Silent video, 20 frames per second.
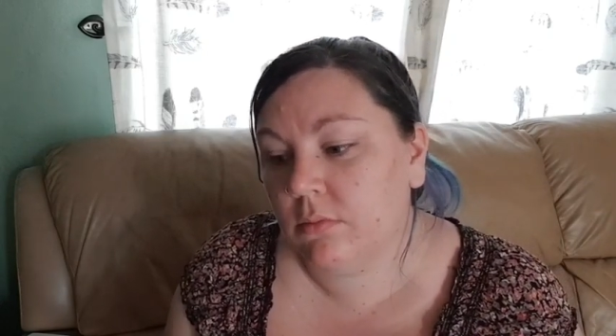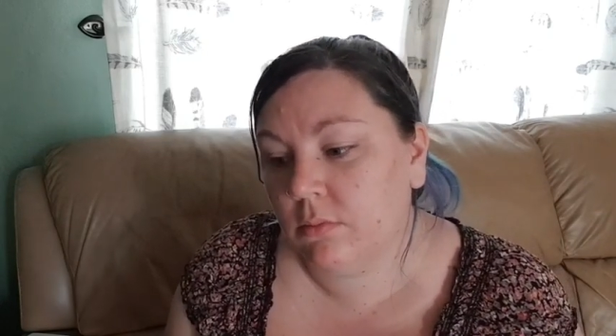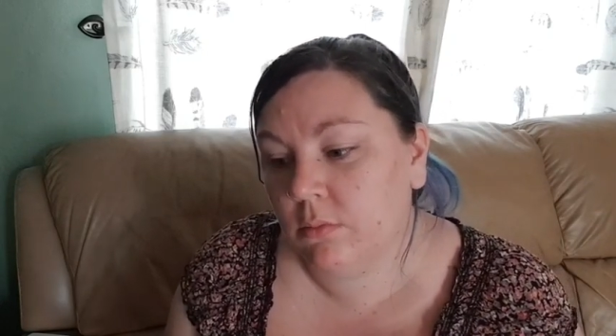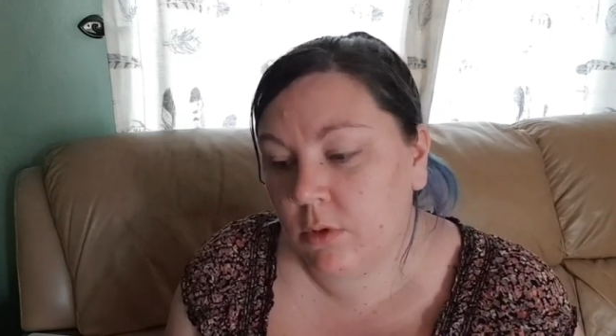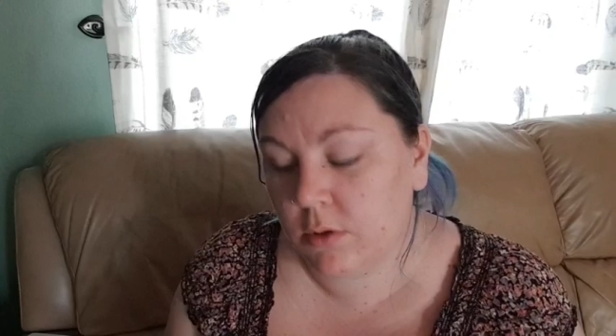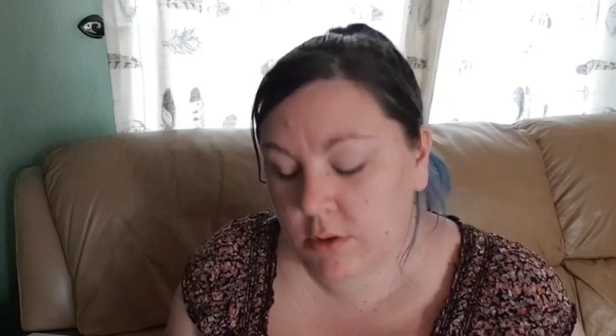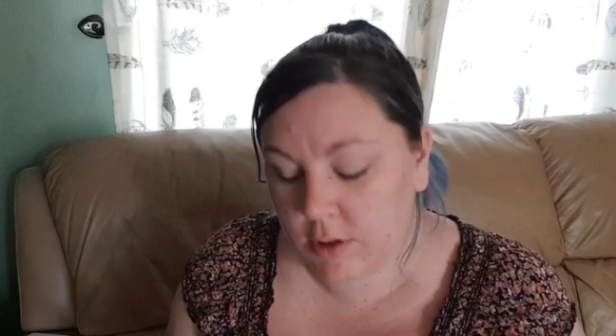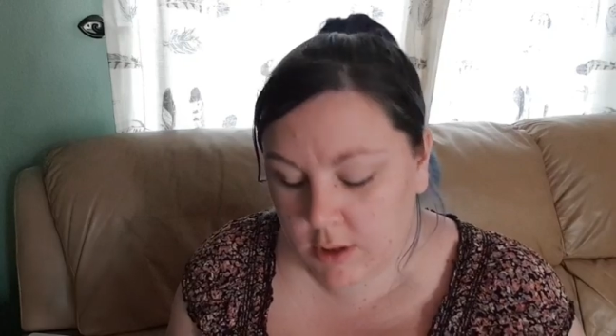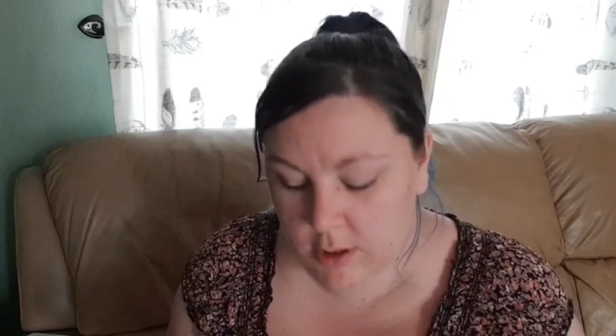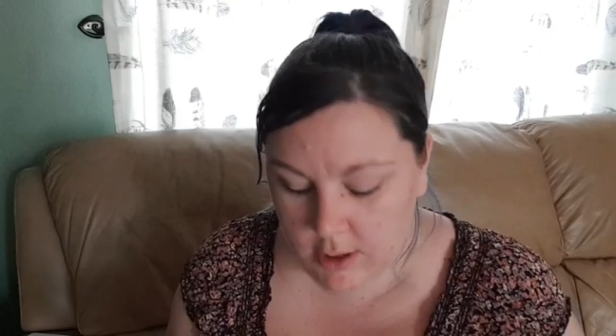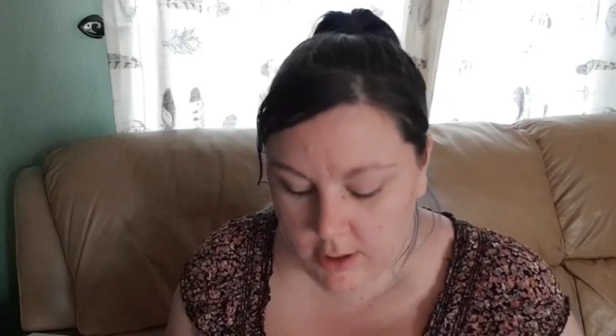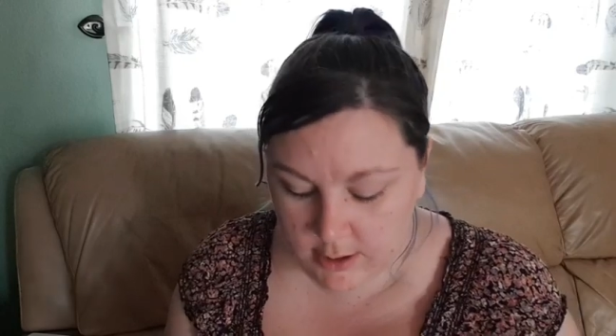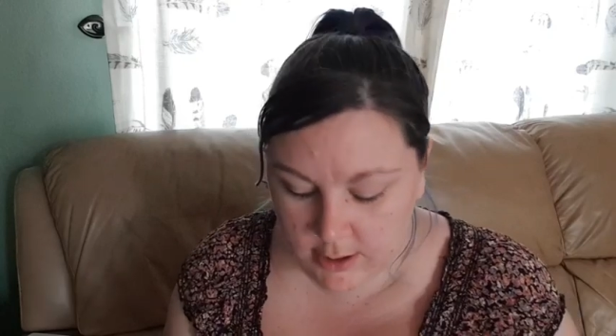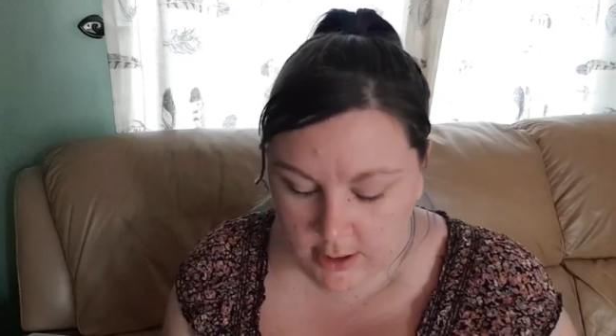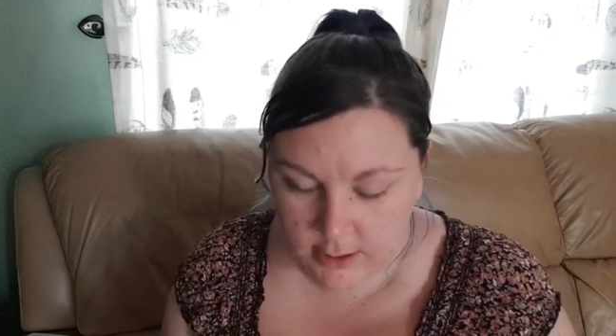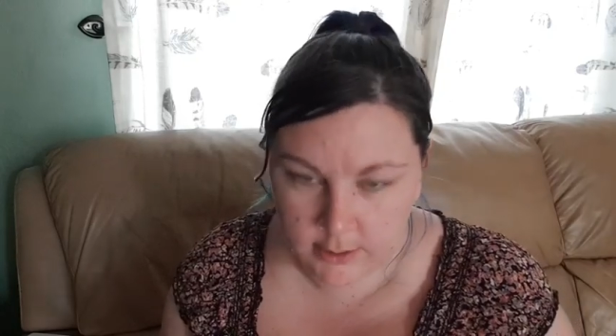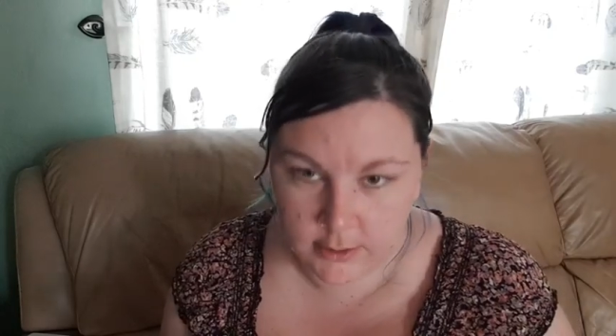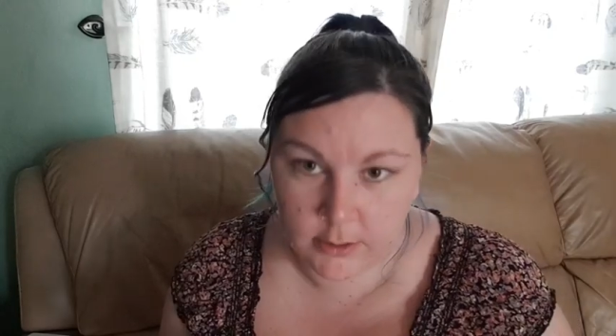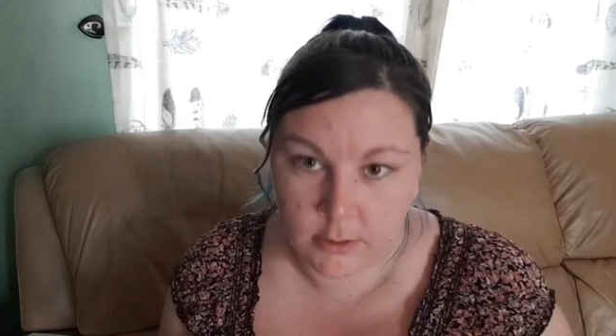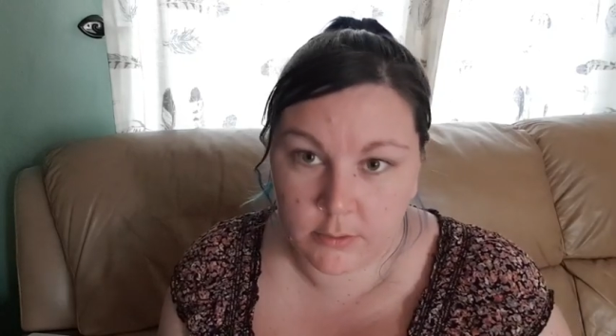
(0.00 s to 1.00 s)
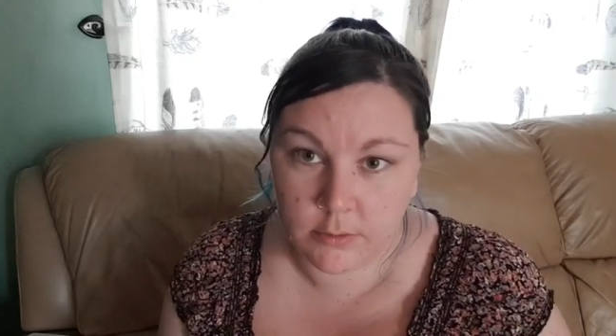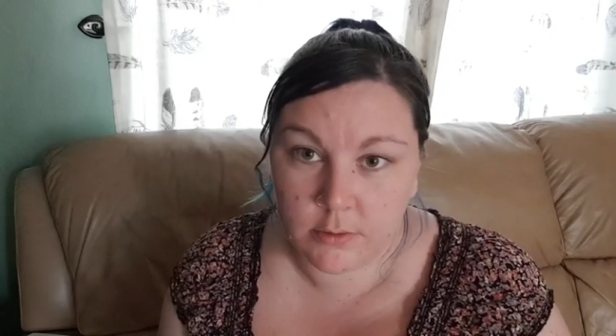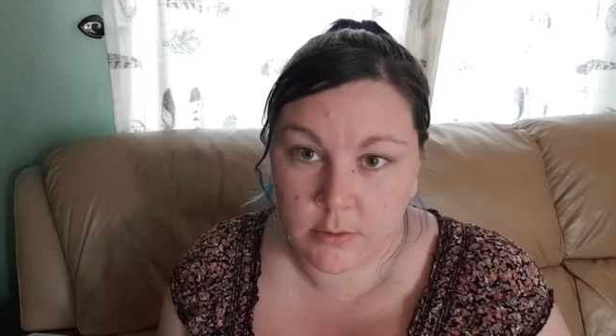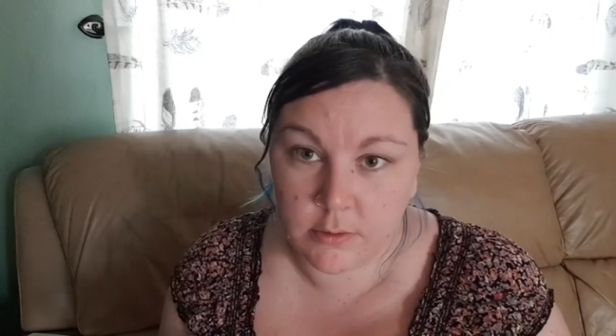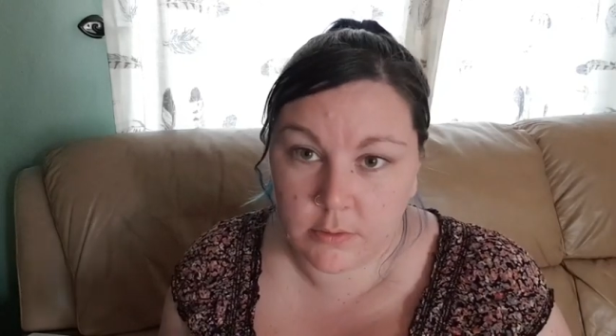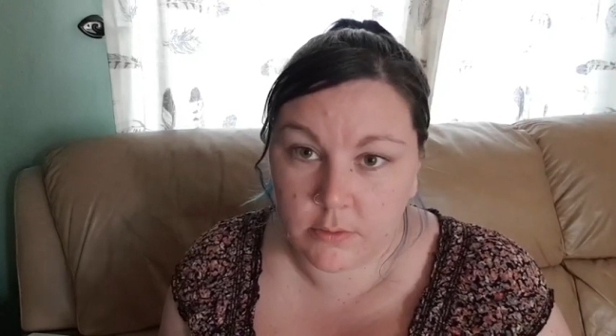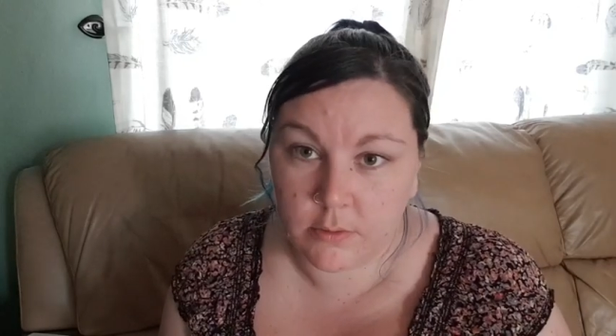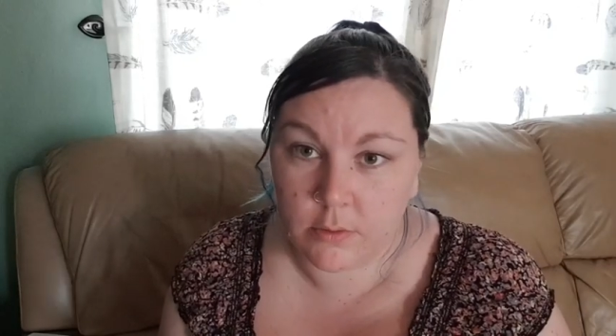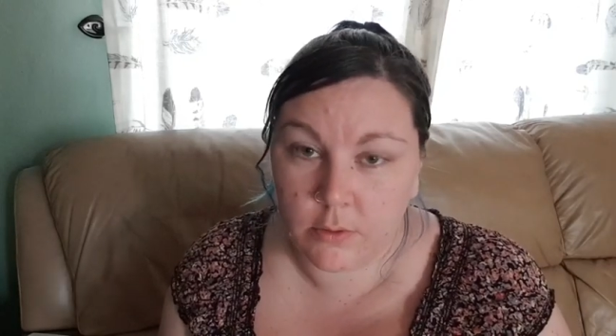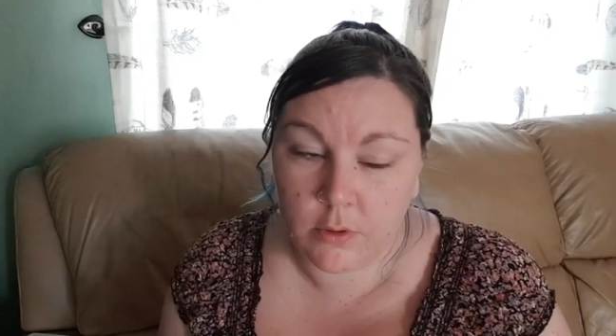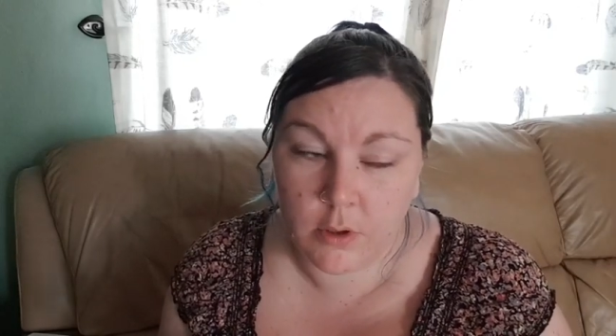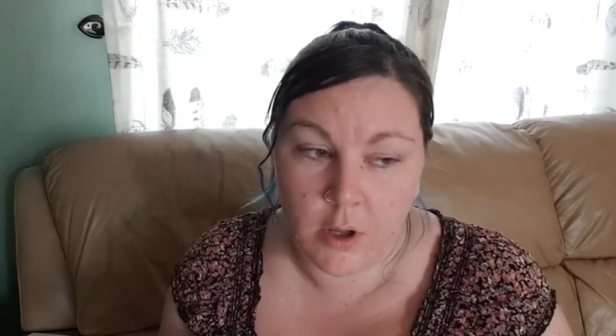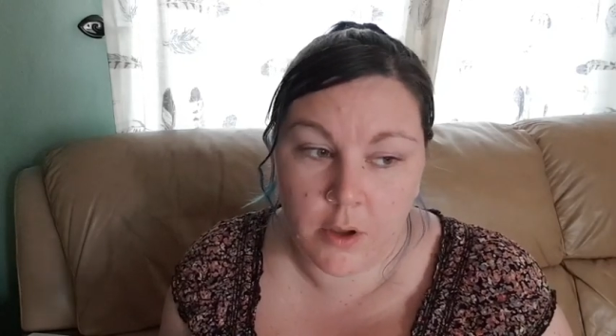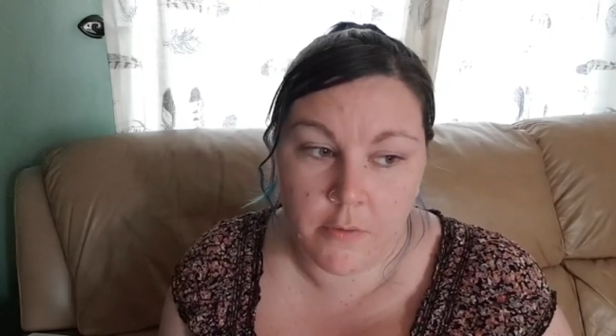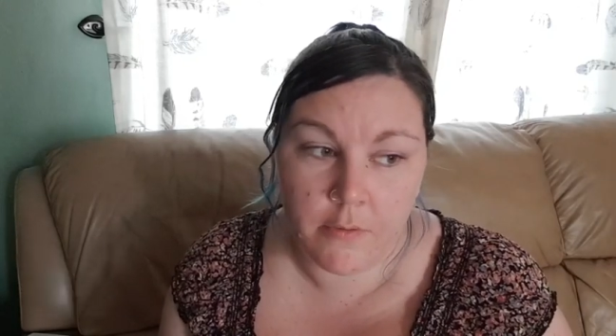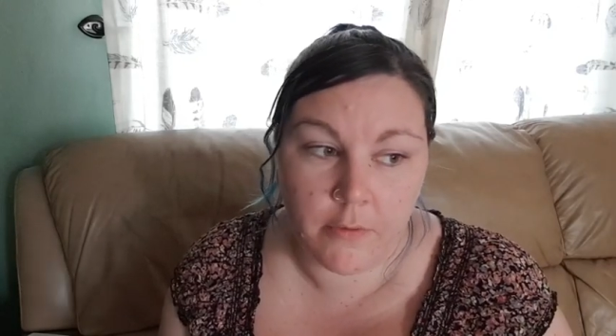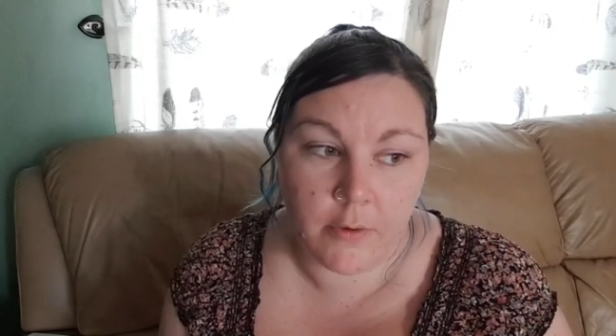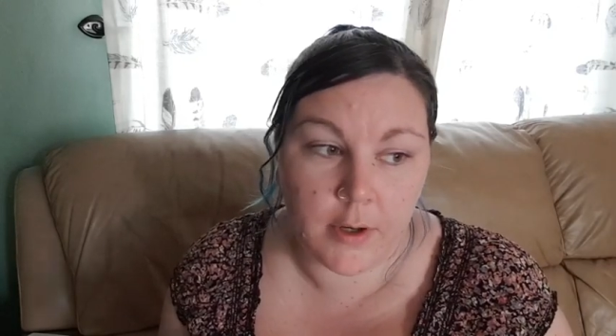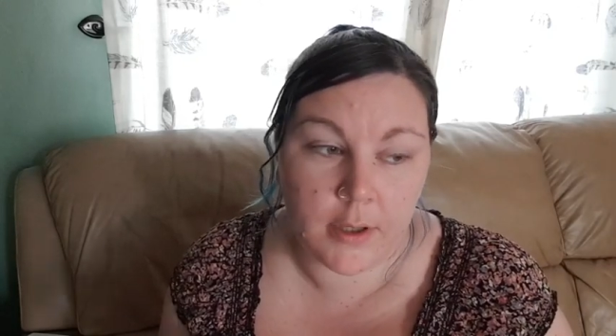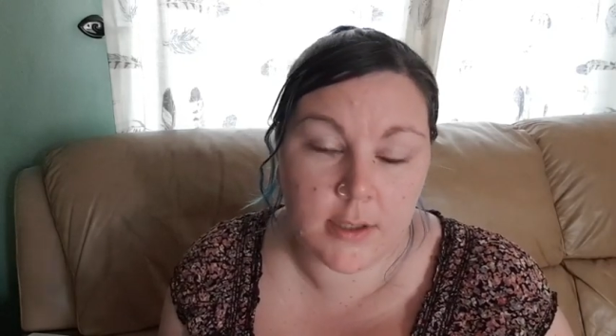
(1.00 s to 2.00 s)
what's in their testicles or
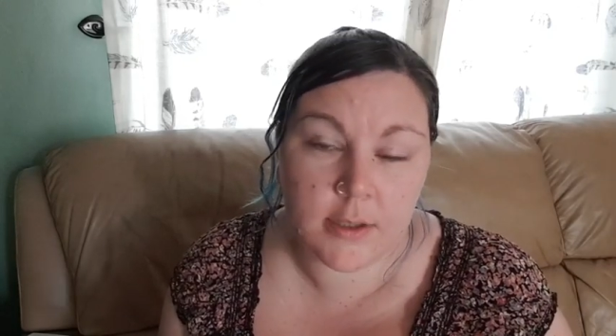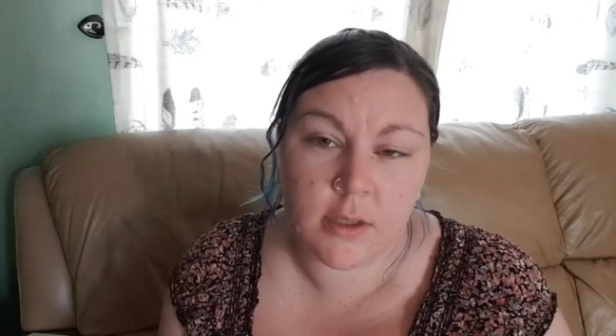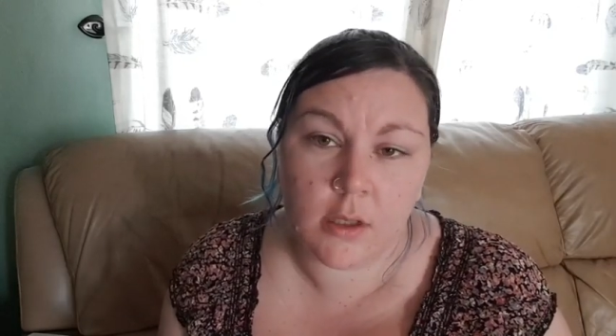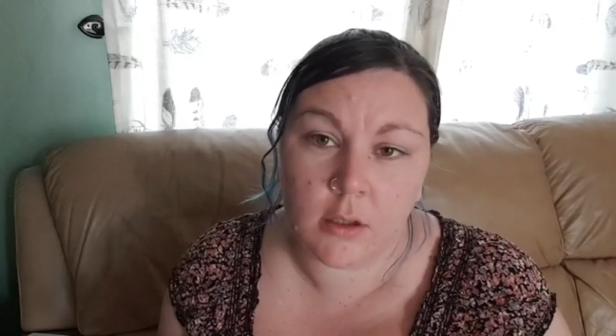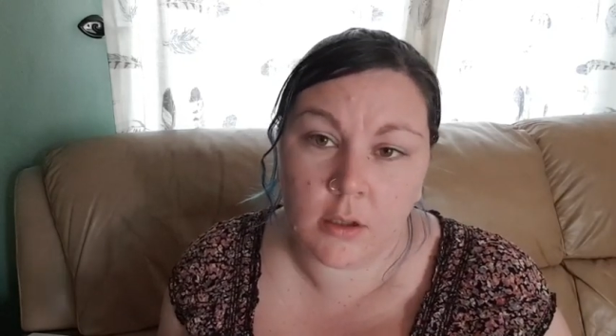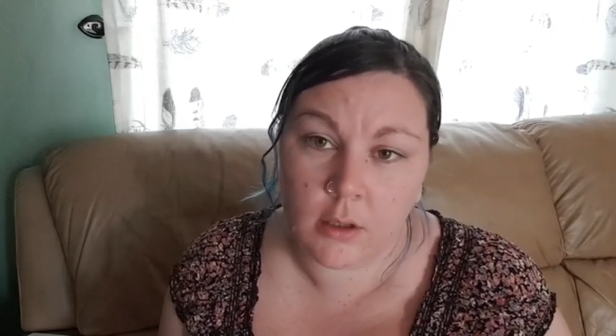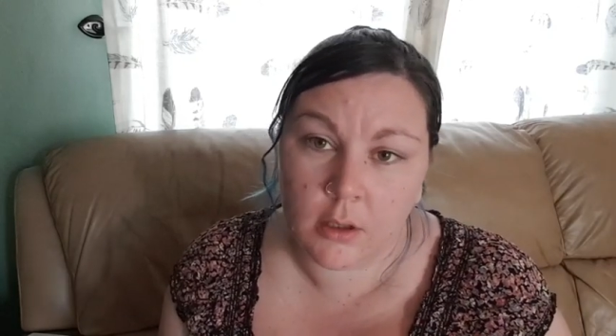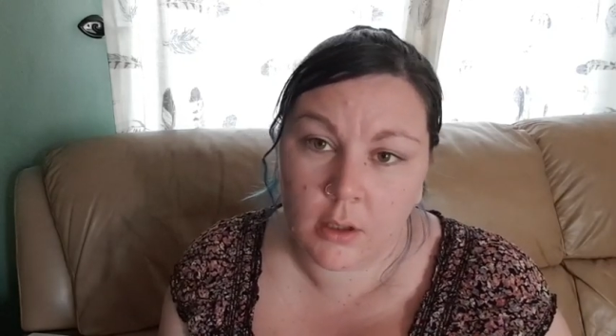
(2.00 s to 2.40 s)
ovaries.